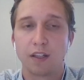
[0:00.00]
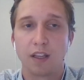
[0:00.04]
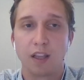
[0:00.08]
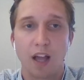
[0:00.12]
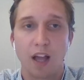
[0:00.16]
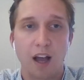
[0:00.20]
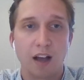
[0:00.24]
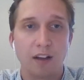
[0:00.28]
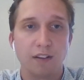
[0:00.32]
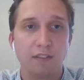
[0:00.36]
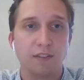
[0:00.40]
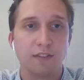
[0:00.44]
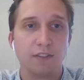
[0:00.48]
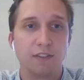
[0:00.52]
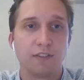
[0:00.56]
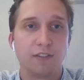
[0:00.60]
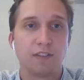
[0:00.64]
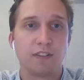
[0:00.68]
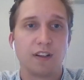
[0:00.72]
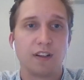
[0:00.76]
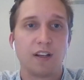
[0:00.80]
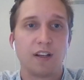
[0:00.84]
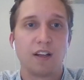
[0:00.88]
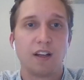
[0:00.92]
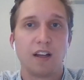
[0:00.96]
love
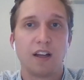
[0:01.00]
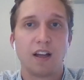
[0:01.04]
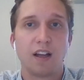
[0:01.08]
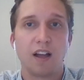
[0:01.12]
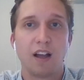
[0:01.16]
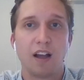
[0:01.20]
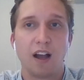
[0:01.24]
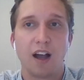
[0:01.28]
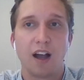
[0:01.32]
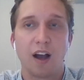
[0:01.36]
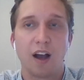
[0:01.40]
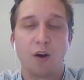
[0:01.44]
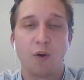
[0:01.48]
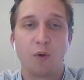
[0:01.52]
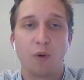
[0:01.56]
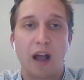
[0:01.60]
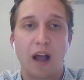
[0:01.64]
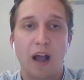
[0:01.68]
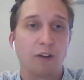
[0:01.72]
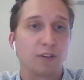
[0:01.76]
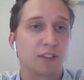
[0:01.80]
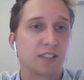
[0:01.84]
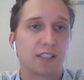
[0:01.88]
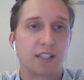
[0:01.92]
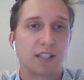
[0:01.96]

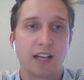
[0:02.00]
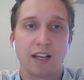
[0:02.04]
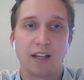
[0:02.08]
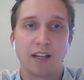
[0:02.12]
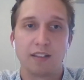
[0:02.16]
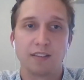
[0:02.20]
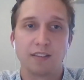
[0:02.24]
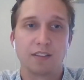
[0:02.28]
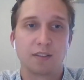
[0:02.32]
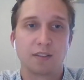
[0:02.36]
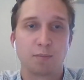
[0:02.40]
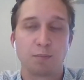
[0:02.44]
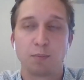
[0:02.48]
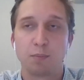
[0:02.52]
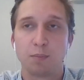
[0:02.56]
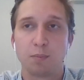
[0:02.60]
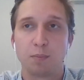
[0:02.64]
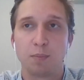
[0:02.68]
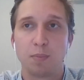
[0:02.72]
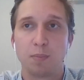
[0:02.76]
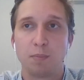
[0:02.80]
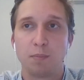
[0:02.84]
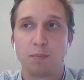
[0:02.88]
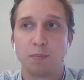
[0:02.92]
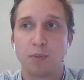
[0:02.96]
outstands,
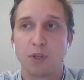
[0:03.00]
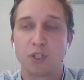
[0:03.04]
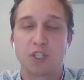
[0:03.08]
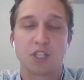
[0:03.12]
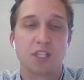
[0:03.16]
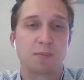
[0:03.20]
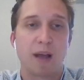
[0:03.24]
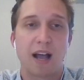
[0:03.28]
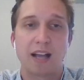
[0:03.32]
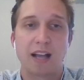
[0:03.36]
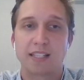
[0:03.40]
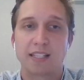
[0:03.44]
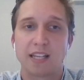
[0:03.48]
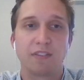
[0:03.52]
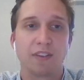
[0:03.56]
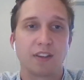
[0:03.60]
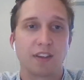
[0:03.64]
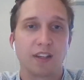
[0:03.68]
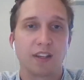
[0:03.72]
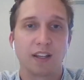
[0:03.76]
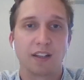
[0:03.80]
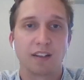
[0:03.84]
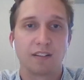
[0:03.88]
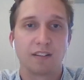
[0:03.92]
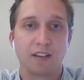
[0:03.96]
pushes past
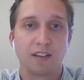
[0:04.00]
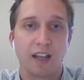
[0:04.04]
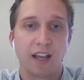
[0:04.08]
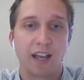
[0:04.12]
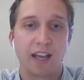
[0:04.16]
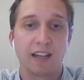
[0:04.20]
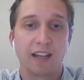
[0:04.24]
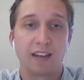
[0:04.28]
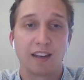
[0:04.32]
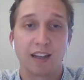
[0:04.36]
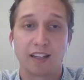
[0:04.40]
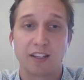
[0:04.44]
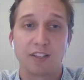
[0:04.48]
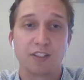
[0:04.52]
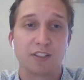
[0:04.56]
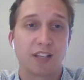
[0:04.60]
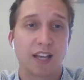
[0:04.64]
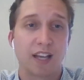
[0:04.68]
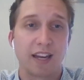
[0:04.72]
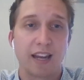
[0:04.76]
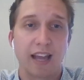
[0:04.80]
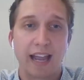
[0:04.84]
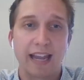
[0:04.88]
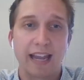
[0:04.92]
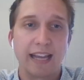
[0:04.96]
everything. And like you
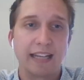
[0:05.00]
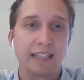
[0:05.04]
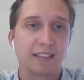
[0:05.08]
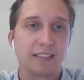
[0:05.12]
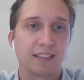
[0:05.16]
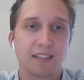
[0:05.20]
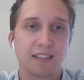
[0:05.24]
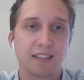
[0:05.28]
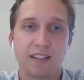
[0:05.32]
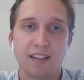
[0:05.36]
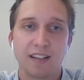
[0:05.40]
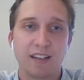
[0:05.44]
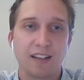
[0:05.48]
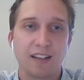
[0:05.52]
said, hate